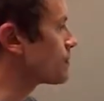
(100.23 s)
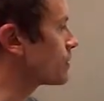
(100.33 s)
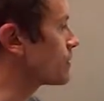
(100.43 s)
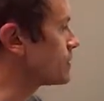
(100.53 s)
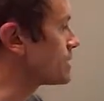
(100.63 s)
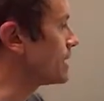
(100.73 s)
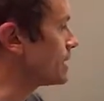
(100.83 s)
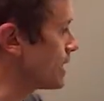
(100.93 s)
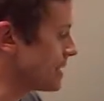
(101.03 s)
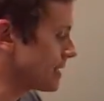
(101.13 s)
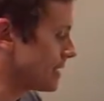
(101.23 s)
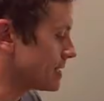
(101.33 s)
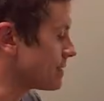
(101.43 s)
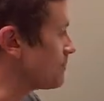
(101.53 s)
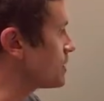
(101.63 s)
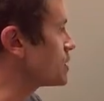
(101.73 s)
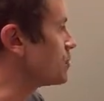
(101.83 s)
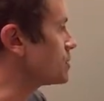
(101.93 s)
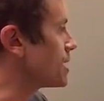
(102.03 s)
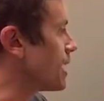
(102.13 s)
frequency light that is
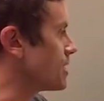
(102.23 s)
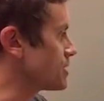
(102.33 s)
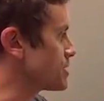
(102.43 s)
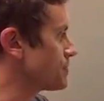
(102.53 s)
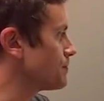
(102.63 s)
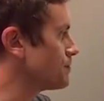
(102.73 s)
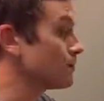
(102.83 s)
invisible to us.